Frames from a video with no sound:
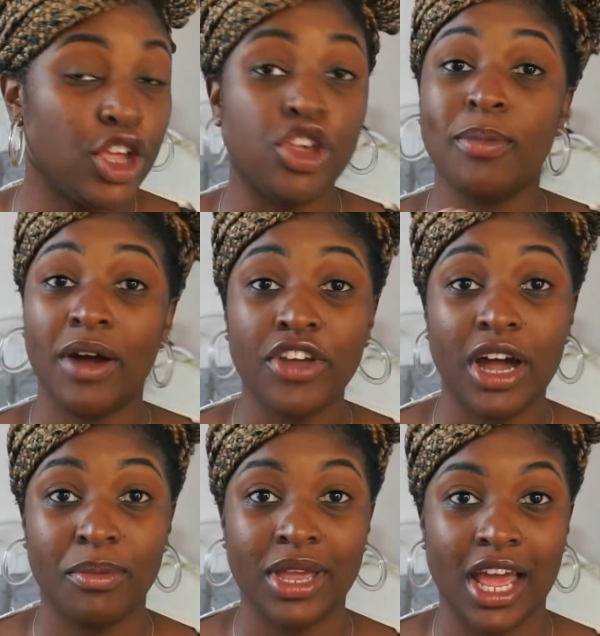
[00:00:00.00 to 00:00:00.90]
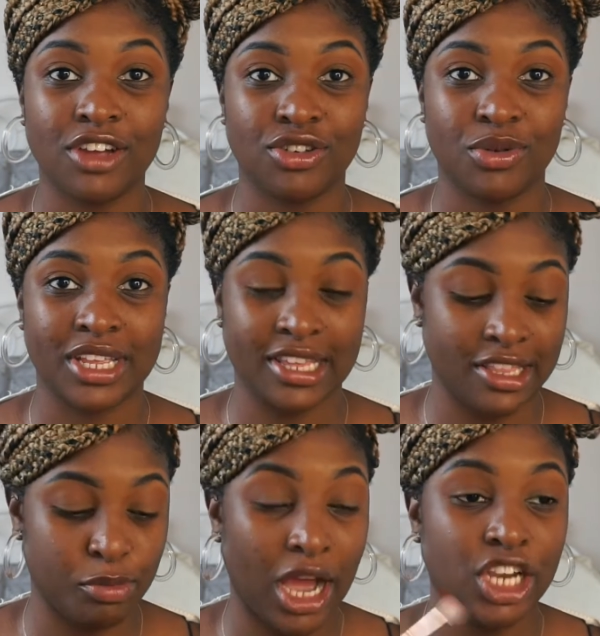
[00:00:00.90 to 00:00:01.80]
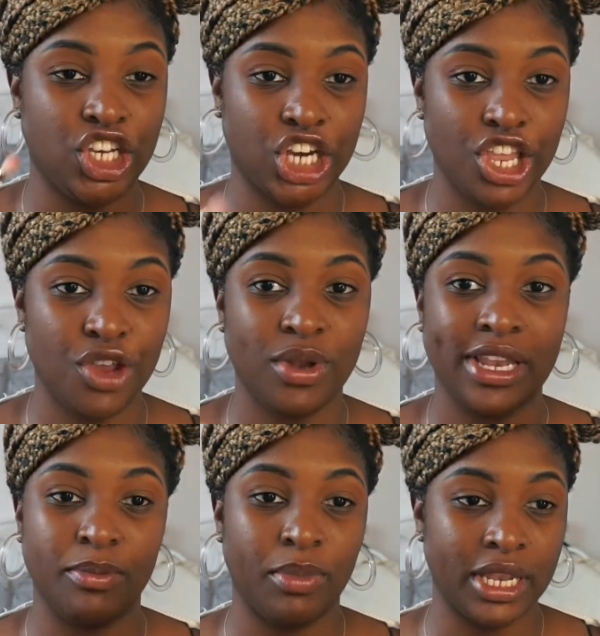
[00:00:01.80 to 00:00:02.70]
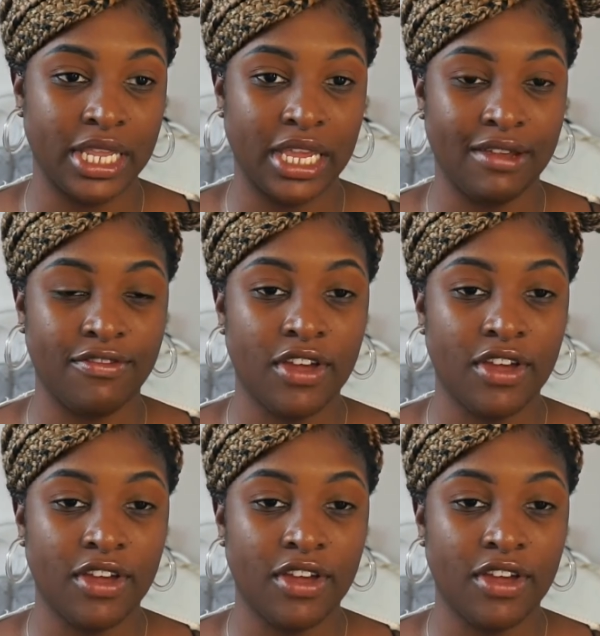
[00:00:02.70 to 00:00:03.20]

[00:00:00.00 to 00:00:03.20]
you might think I'm being extra when I say this, but I genuinely believe